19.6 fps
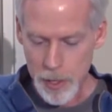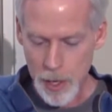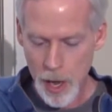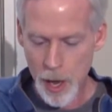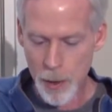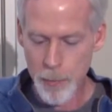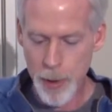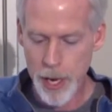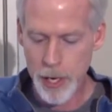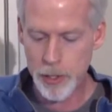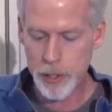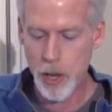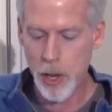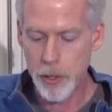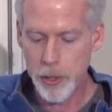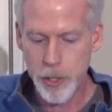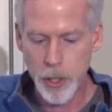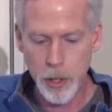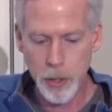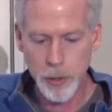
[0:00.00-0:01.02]
And it's
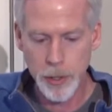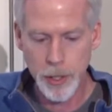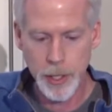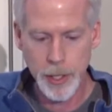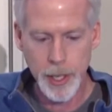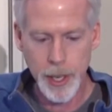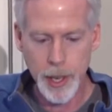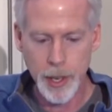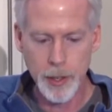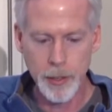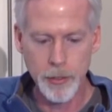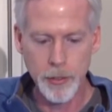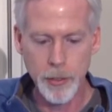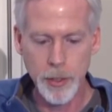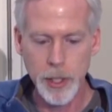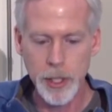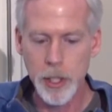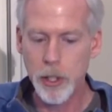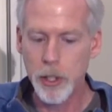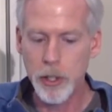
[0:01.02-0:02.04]
also, again,
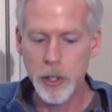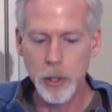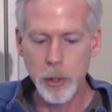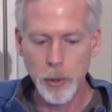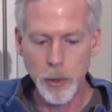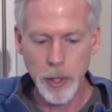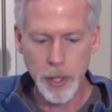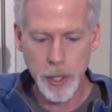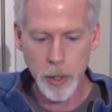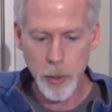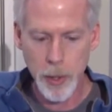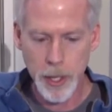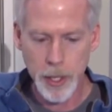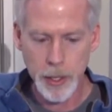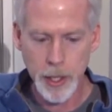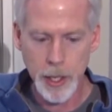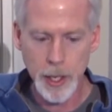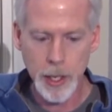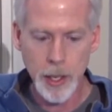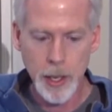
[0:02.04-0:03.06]
really you can do it really
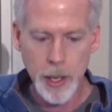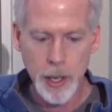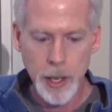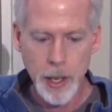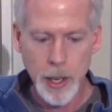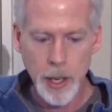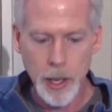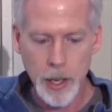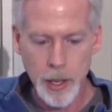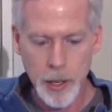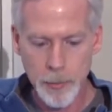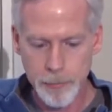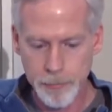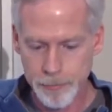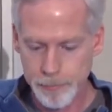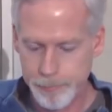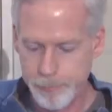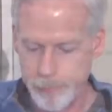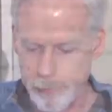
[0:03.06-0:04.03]
quickly. Well,